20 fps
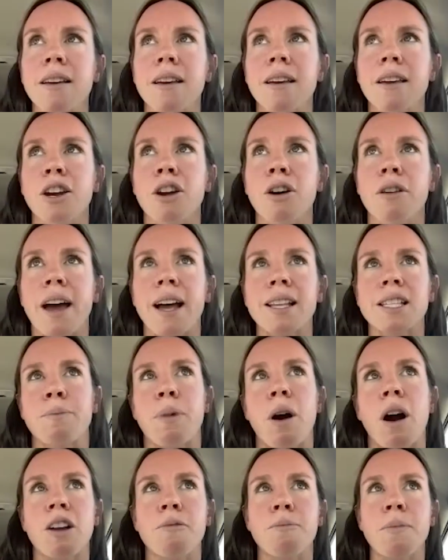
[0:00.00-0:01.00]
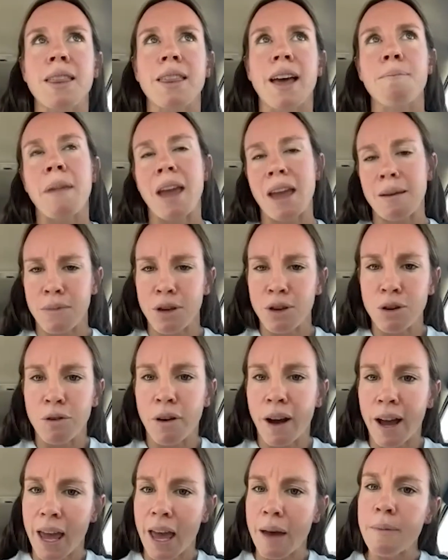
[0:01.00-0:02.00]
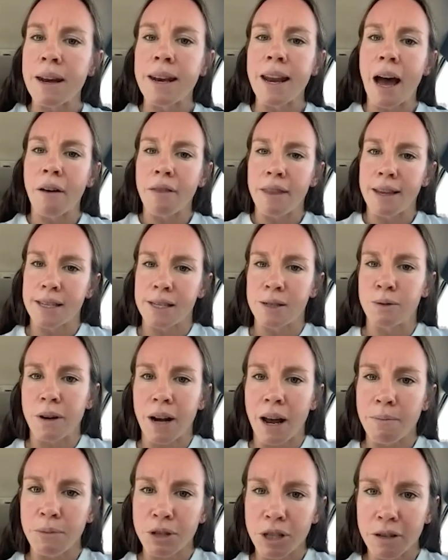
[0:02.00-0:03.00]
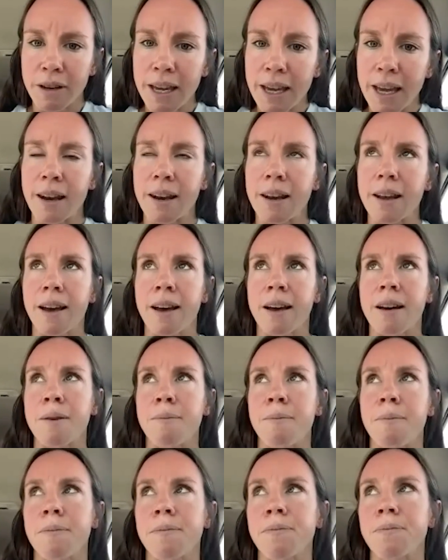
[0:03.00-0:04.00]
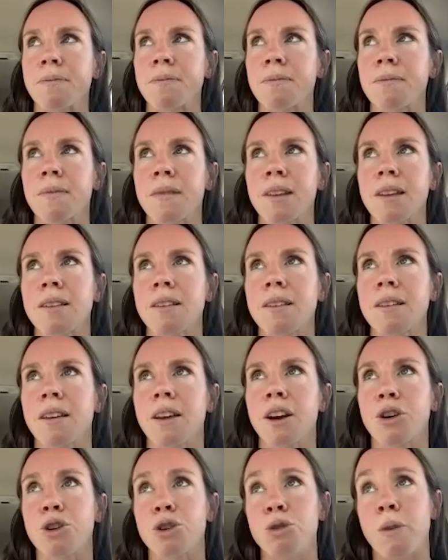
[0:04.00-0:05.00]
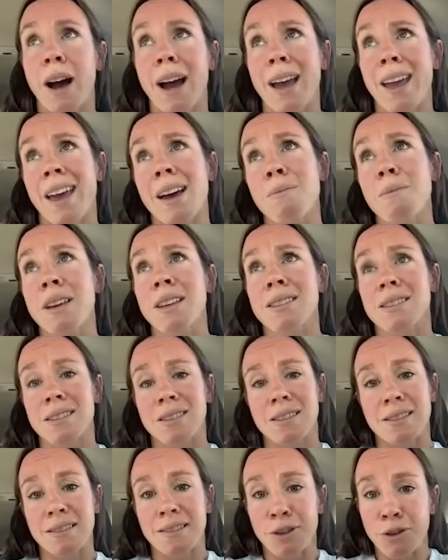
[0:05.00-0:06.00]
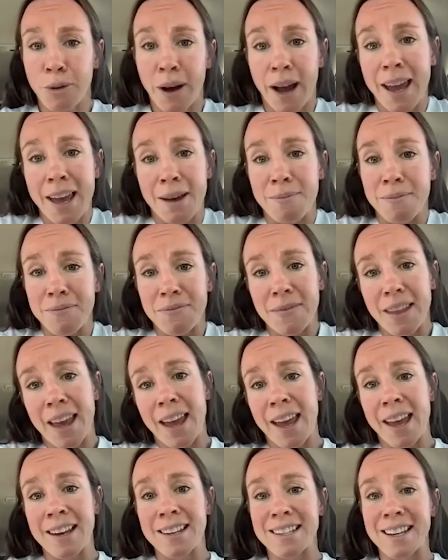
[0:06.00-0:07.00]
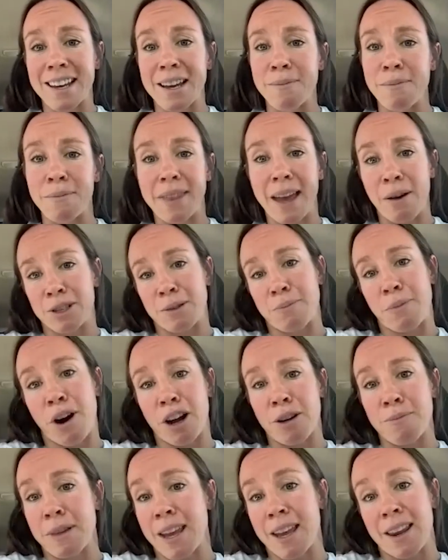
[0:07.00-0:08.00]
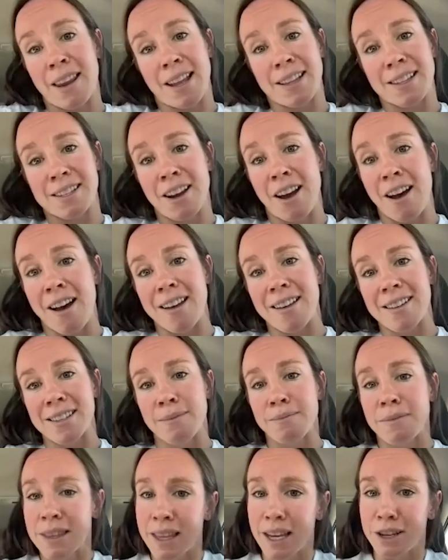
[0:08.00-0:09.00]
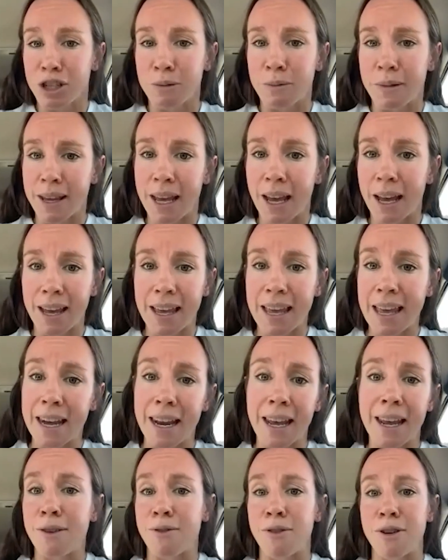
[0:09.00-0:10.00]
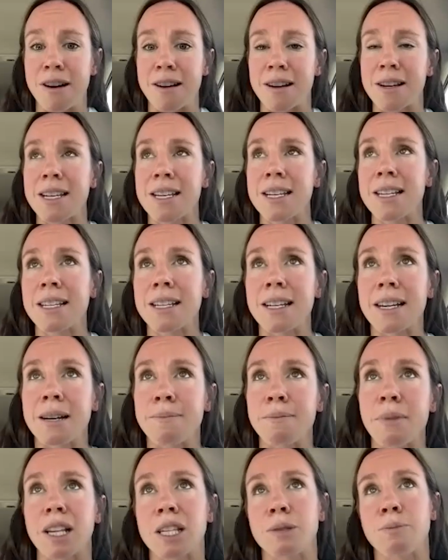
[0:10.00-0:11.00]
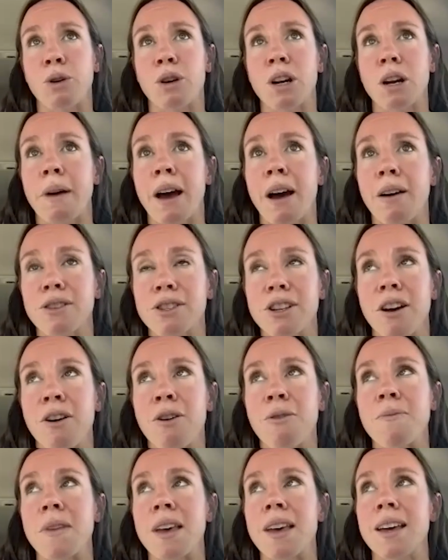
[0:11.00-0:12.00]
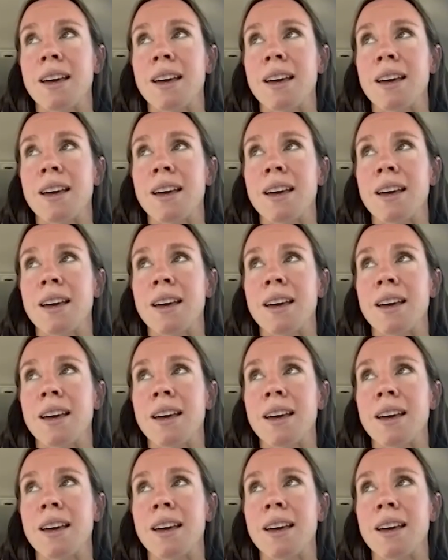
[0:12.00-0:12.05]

that's a part of me that made me who I am, and now this is what I'm doing. And who I am is who I am, and that was a part of me, and that's not something that should be hidden or not spoken about. So